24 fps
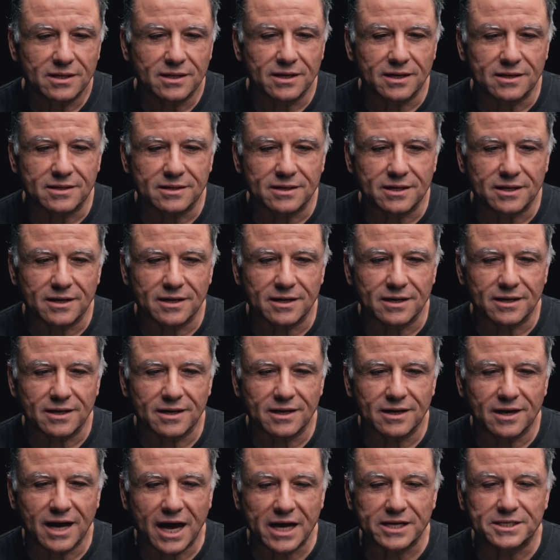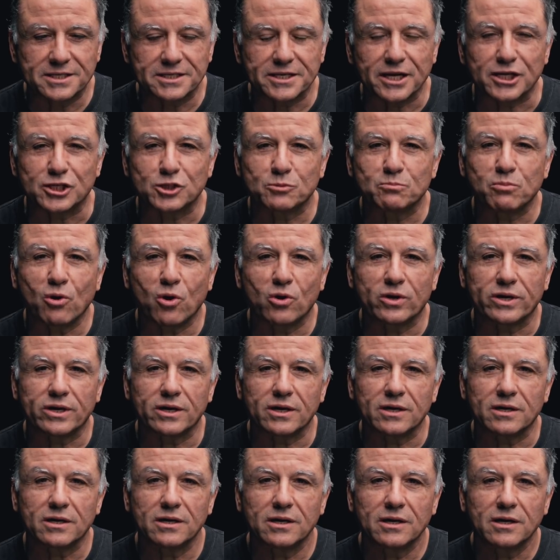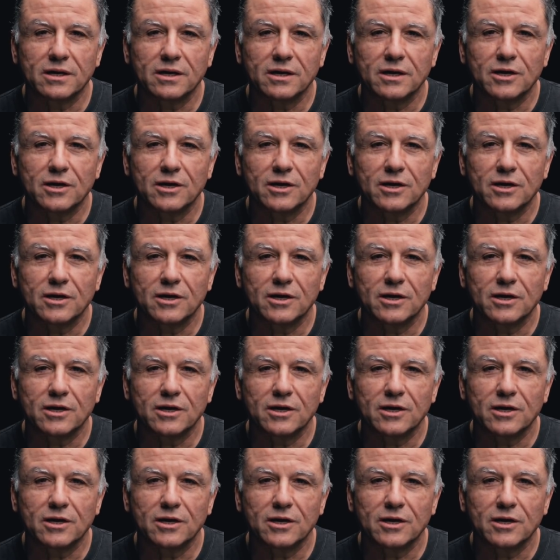that uh, Ice Poker